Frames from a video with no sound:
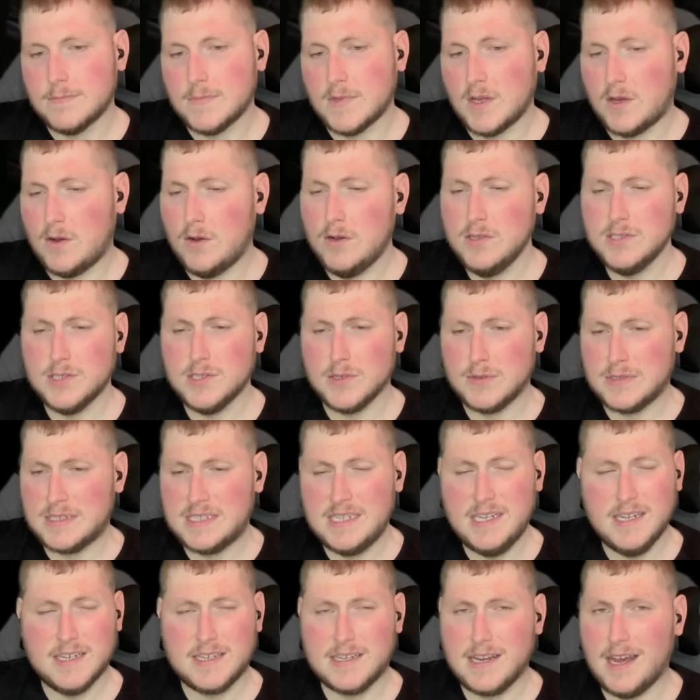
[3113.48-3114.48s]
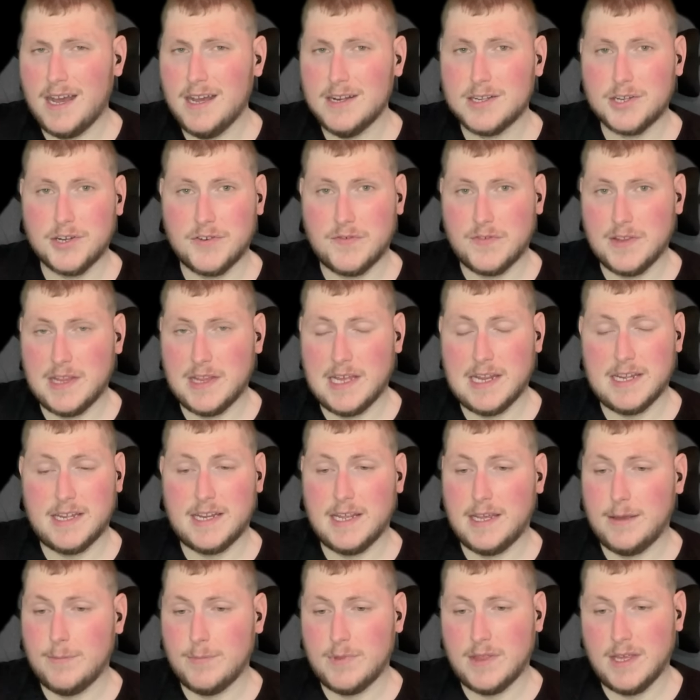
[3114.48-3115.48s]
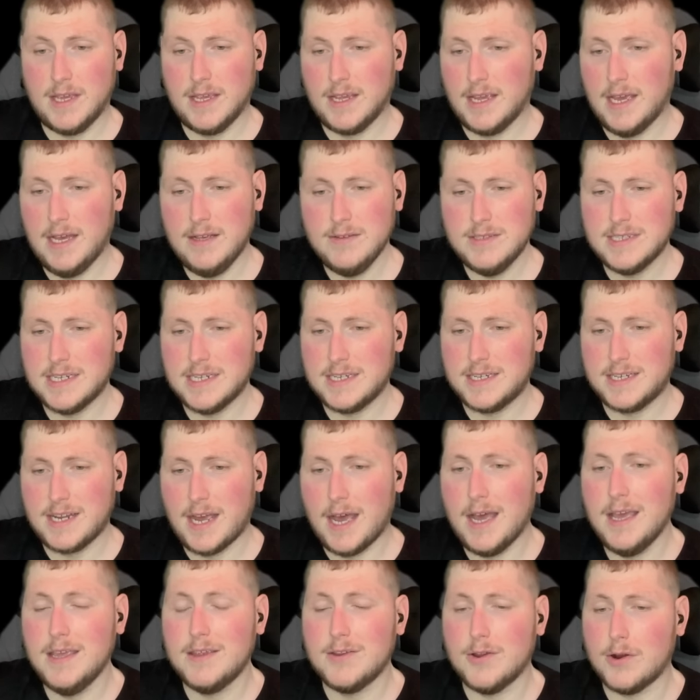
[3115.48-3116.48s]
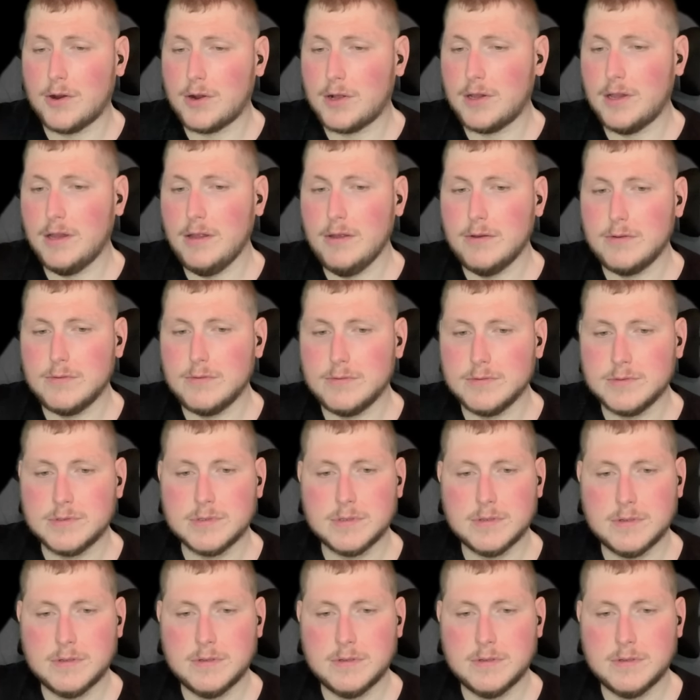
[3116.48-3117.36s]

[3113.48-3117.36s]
Also, see a doctor for that damn thing. How's it dyeing your clothes?